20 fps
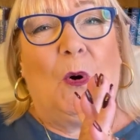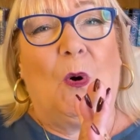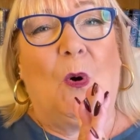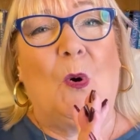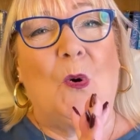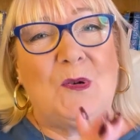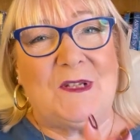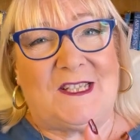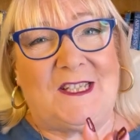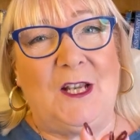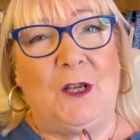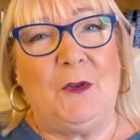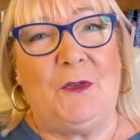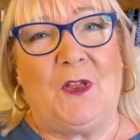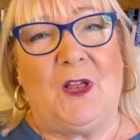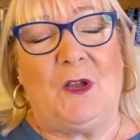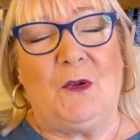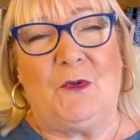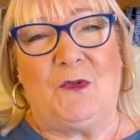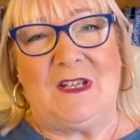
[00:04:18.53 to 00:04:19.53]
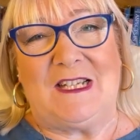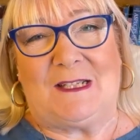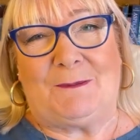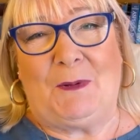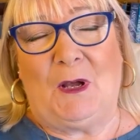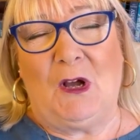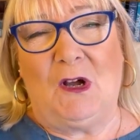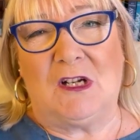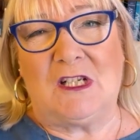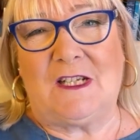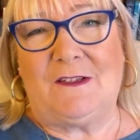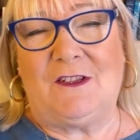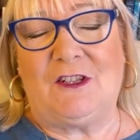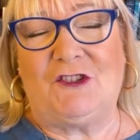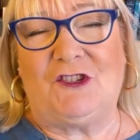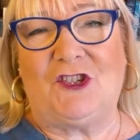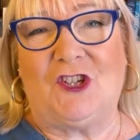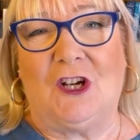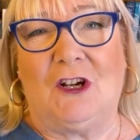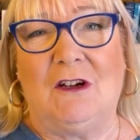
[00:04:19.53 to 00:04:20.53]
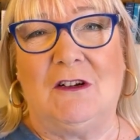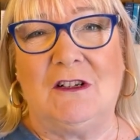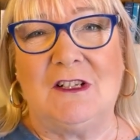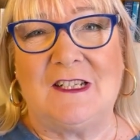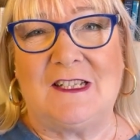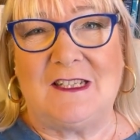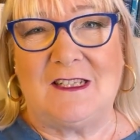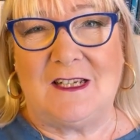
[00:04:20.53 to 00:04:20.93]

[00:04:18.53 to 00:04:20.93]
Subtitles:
Also, though, this part of the chart